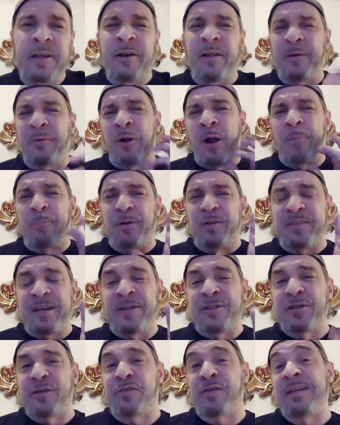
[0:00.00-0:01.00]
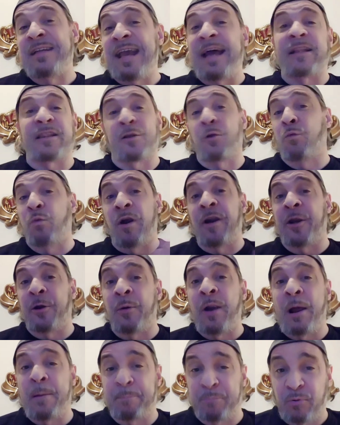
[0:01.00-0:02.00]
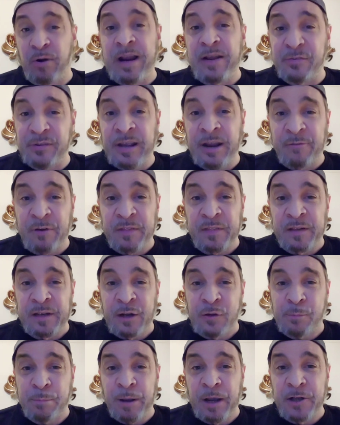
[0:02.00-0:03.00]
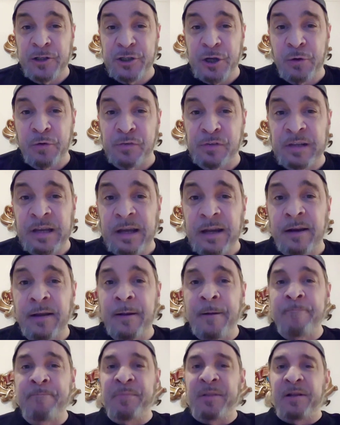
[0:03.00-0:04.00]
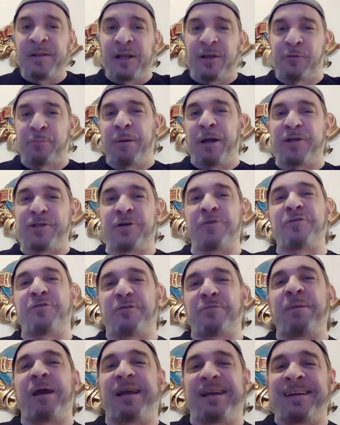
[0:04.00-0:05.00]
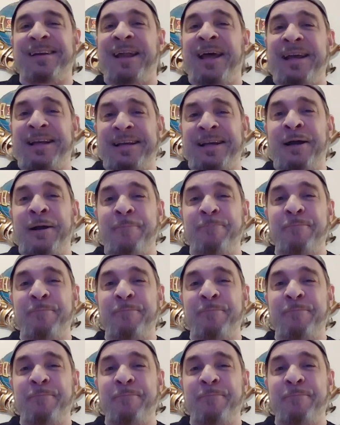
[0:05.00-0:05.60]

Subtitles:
You know, they were all pretentious, and yet they're running around praising everything that Spike Jonze did. Like Spike Jonze is making like,